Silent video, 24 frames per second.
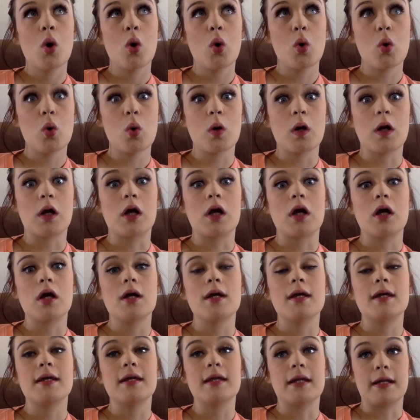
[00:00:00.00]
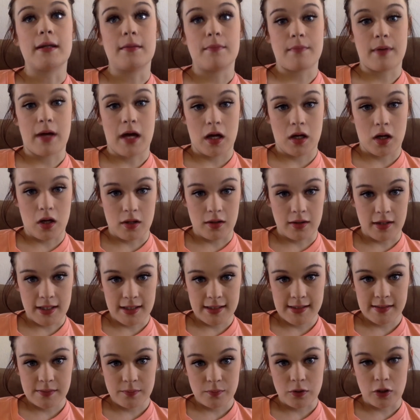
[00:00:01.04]
or getting back on
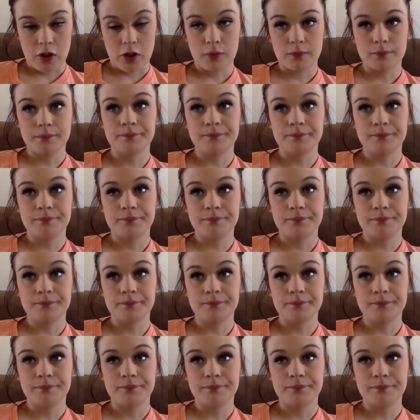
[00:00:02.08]
Lexapro.